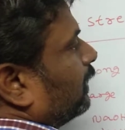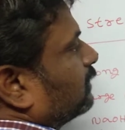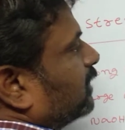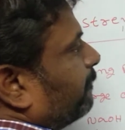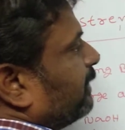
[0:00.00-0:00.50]

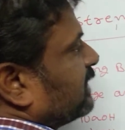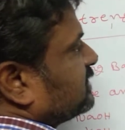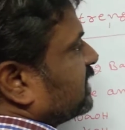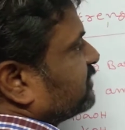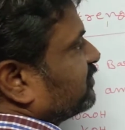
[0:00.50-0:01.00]
The
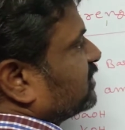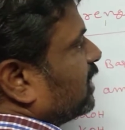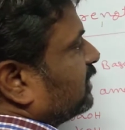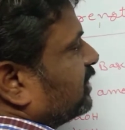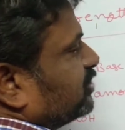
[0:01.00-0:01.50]
bases which
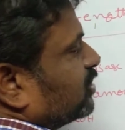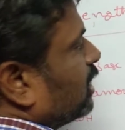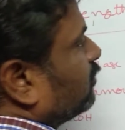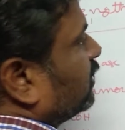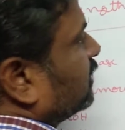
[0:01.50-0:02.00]
are
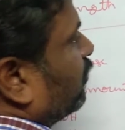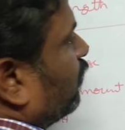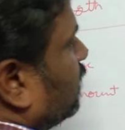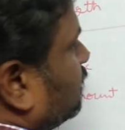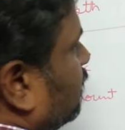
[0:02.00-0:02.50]
dissolved in the
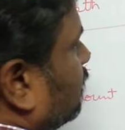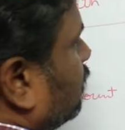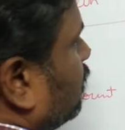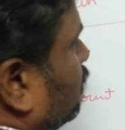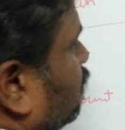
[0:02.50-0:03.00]
water
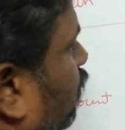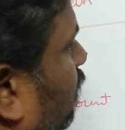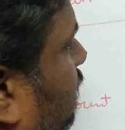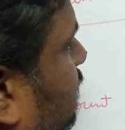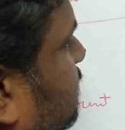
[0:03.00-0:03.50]
to
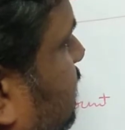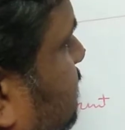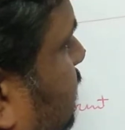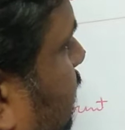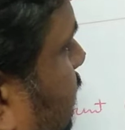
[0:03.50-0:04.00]
release
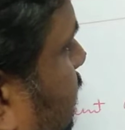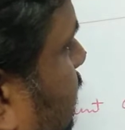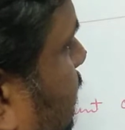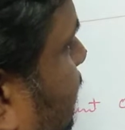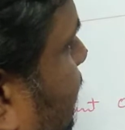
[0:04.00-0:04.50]
the
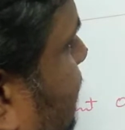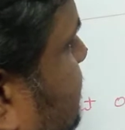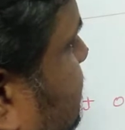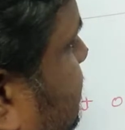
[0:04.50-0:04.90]
less